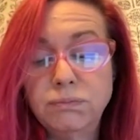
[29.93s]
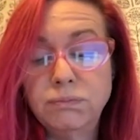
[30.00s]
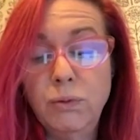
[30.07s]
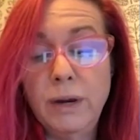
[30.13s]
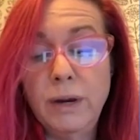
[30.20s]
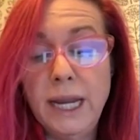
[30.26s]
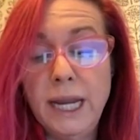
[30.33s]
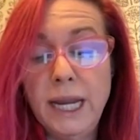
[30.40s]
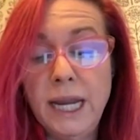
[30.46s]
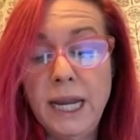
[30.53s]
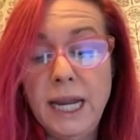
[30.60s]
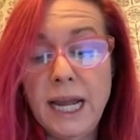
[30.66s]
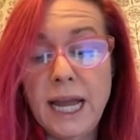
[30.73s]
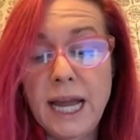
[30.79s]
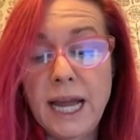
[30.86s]

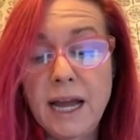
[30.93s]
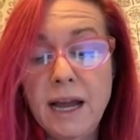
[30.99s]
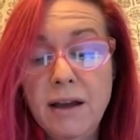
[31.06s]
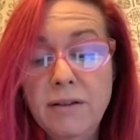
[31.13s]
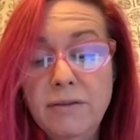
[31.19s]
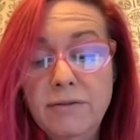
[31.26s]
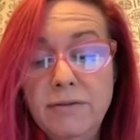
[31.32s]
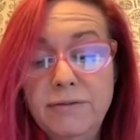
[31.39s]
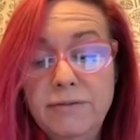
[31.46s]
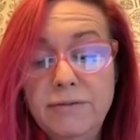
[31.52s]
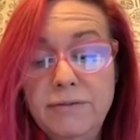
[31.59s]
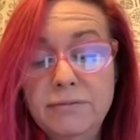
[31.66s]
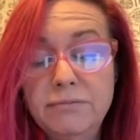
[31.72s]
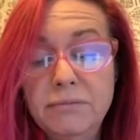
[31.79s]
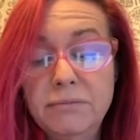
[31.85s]
we have
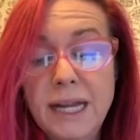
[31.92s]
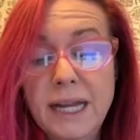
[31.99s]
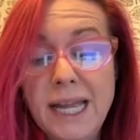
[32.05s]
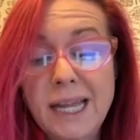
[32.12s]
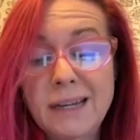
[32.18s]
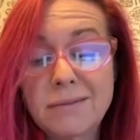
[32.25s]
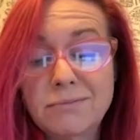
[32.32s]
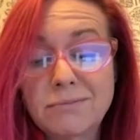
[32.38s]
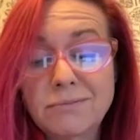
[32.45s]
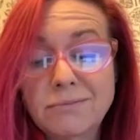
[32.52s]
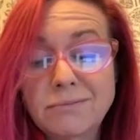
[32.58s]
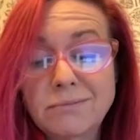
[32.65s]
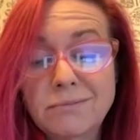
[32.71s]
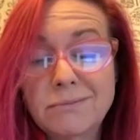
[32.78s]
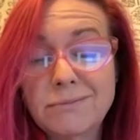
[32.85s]
like
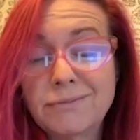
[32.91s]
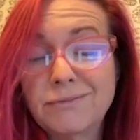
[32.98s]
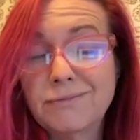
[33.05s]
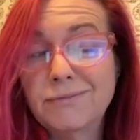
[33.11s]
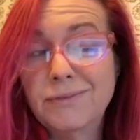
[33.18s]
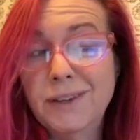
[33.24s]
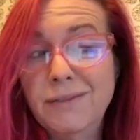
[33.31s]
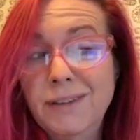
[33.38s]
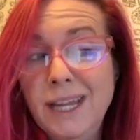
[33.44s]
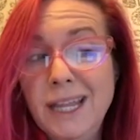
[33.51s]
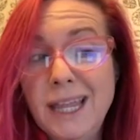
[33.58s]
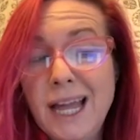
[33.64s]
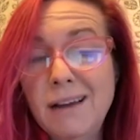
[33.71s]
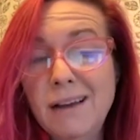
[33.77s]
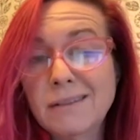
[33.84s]

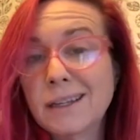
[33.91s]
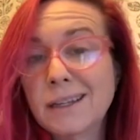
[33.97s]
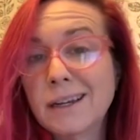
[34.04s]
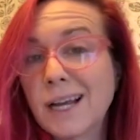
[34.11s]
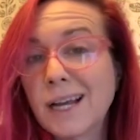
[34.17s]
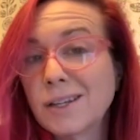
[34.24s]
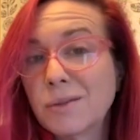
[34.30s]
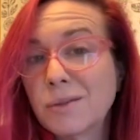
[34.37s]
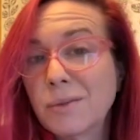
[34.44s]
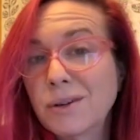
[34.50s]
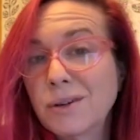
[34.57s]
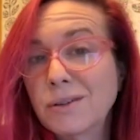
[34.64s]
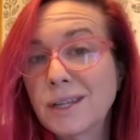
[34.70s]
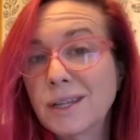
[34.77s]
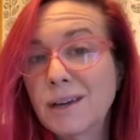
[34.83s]
50,000
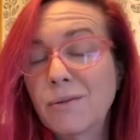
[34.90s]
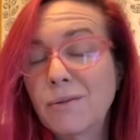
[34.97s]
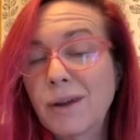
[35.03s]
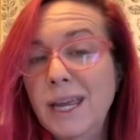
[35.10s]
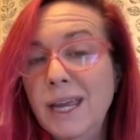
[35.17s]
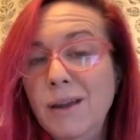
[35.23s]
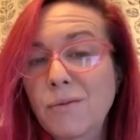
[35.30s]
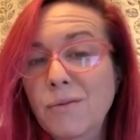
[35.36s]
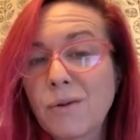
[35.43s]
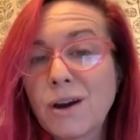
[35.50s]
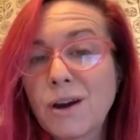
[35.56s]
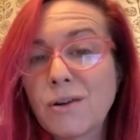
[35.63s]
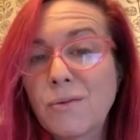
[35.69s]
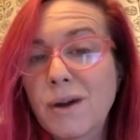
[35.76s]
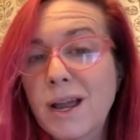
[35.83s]
customers that we
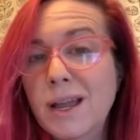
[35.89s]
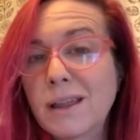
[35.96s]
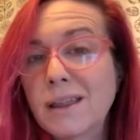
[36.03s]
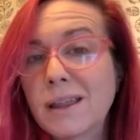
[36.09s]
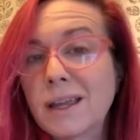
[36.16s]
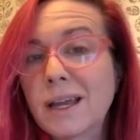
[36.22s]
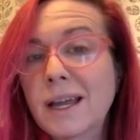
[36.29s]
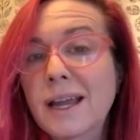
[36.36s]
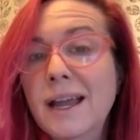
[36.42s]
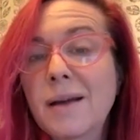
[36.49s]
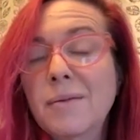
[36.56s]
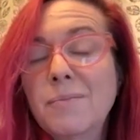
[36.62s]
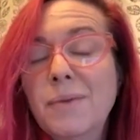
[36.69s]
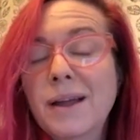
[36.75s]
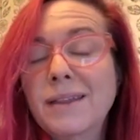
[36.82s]
work with,
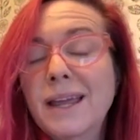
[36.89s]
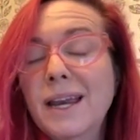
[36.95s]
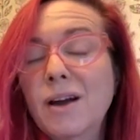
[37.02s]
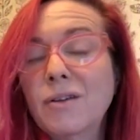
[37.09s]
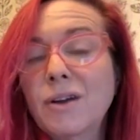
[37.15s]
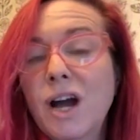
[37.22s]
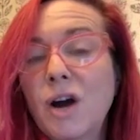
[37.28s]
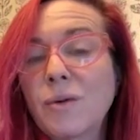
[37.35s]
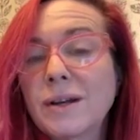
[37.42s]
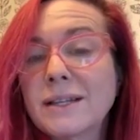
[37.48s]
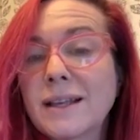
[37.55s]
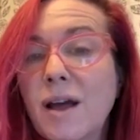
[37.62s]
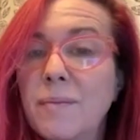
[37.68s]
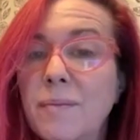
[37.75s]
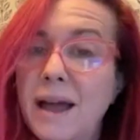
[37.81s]
but they don't always
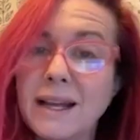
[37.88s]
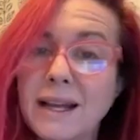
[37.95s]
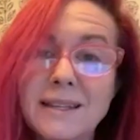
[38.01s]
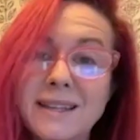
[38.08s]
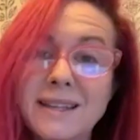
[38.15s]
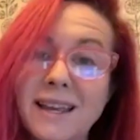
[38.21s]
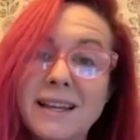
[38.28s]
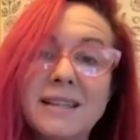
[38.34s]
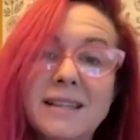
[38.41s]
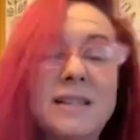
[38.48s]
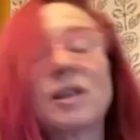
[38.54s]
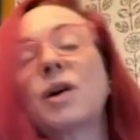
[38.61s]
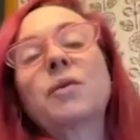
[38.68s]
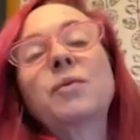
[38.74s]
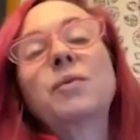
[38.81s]
come back and see us.
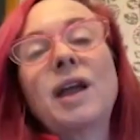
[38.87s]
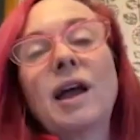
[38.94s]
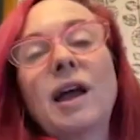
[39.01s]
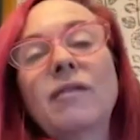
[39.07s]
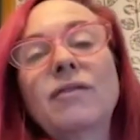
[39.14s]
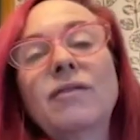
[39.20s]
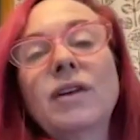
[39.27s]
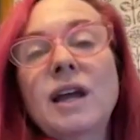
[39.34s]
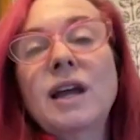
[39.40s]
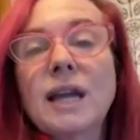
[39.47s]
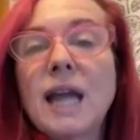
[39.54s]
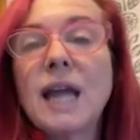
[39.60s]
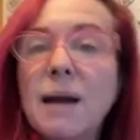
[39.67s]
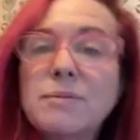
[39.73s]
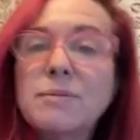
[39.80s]
So we have
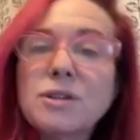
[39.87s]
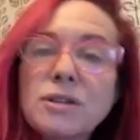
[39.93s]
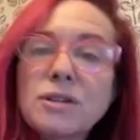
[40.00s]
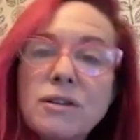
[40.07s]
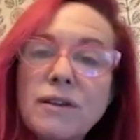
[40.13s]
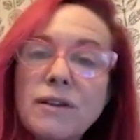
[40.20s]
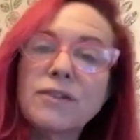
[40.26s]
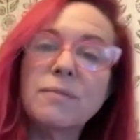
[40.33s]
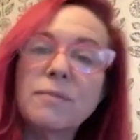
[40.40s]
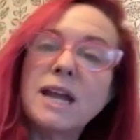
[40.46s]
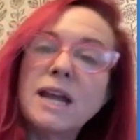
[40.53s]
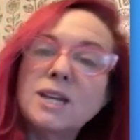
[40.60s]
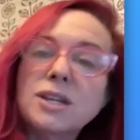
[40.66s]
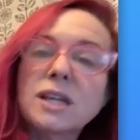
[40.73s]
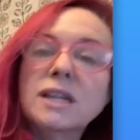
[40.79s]
captured their
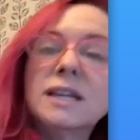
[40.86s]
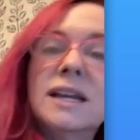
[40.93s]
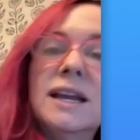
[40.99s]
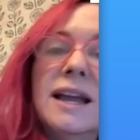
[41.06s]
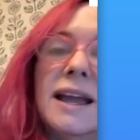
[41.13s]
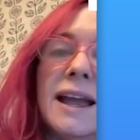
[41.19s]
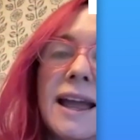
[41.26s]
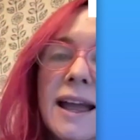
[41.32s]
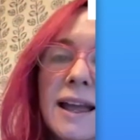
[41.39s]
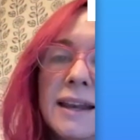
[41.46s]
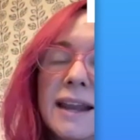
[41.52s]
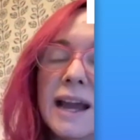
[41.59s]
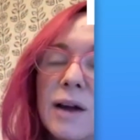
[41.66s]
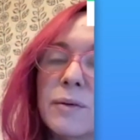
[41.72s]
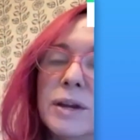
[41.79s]
information, and
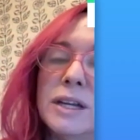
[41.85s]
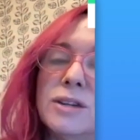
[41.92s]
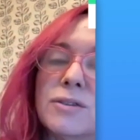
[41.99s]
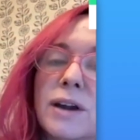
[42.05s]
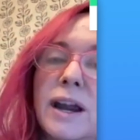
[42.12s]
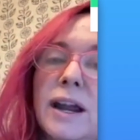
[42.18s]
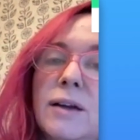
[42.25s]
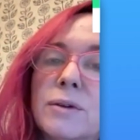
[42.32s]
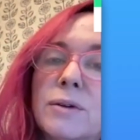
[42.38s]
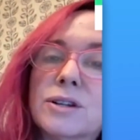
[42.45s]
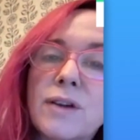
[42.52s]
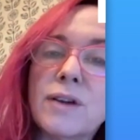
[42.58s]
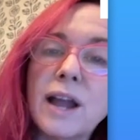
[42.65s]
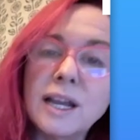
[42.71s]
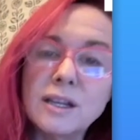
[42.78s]
now we're
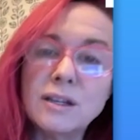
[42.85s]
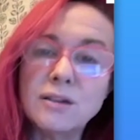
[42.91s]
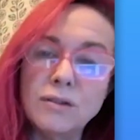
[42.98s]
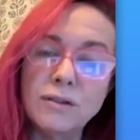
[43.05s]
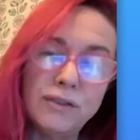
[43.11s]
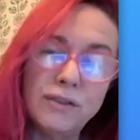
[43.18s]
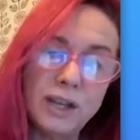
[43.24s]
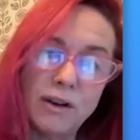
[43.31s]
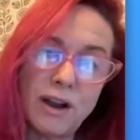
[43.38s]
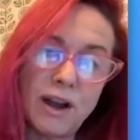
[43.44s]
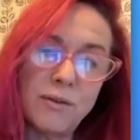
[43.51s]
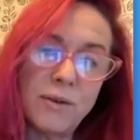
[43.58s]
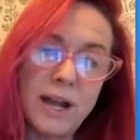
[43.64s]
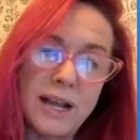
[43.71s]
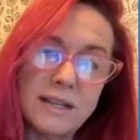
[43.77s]
trying to figure
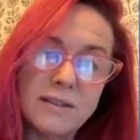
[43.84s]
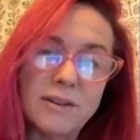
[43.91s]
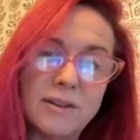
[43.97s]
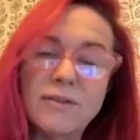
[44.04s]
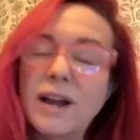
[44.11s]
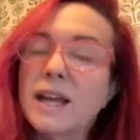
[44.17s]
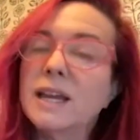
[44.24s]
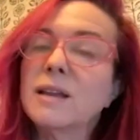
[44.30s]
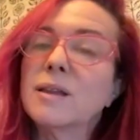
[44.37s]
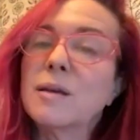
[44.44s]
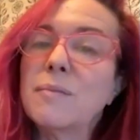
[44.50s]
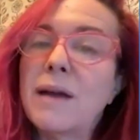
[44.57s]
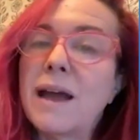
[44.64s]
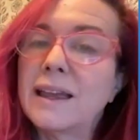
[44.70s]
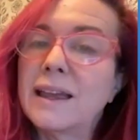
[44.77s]
out ways of inviting
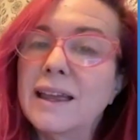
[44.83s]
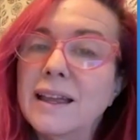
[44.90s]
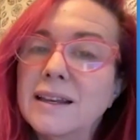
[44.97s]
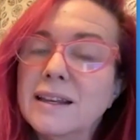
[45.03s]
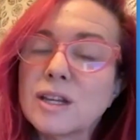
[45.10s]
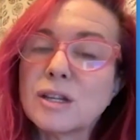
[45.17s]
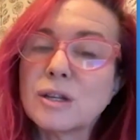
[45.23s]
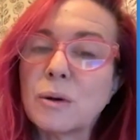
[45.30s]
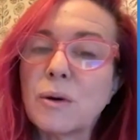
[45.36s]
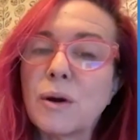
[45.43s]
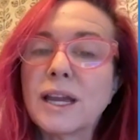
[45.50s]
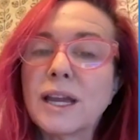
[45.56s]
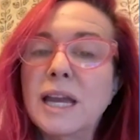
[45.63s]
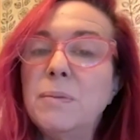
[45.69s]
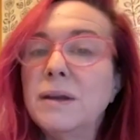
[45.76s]
them back into the store,
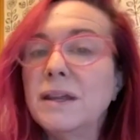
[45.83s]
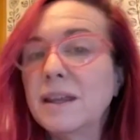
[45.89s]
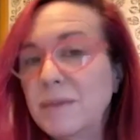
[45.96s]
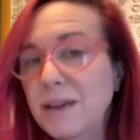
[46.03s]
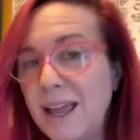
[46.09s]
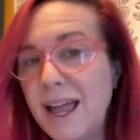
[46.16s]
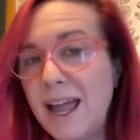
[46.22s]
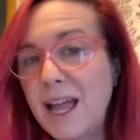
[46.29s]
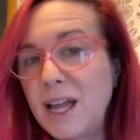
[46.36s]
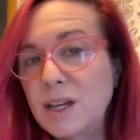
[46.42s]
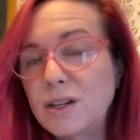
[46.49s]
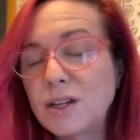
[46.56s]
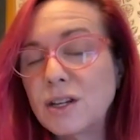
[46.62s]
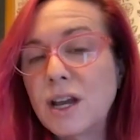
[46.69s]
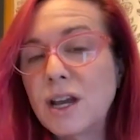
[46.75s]
keeping them
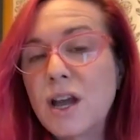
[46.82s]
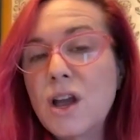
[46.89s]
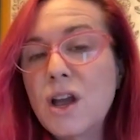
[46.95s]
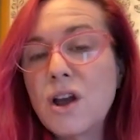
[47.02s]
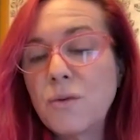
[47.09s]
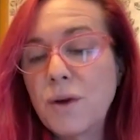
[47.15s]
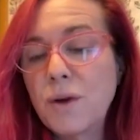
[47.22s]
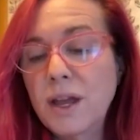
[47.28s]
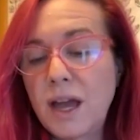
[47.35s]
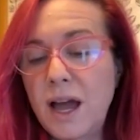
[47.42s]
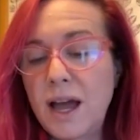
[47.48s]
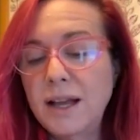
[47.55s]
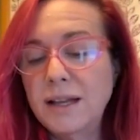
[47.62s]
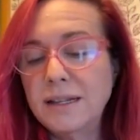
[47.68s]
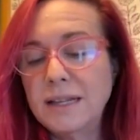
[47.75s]
engaged with
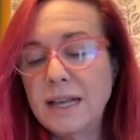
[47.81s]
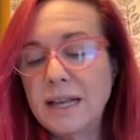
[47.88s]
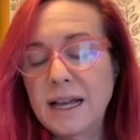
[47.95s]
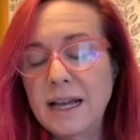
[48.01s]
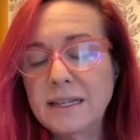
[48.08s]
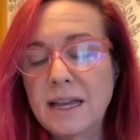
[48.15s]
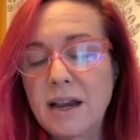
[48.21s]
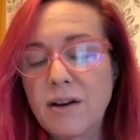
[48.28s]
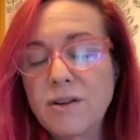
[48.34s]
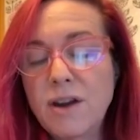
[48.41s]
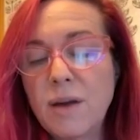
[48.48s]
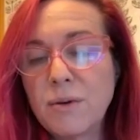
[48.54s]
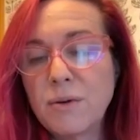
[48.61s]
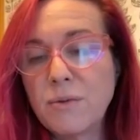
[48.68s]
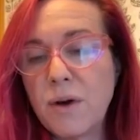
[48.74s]
us as their
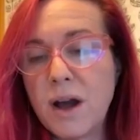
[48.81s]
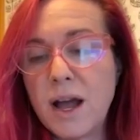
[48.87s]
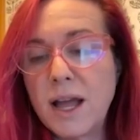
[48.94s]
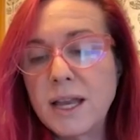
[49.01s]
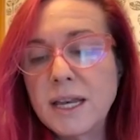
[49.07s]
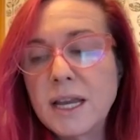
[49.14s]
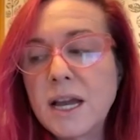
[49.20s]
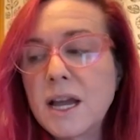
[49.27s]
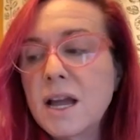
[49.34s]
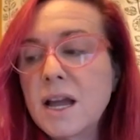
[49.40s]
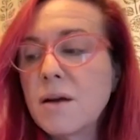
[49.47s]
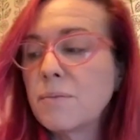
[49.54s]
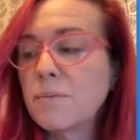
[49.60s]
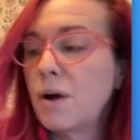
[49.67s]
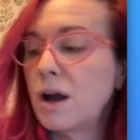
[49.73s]
#1
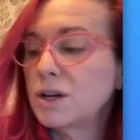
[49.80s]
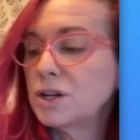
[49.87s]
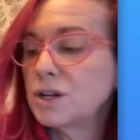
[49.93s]
bra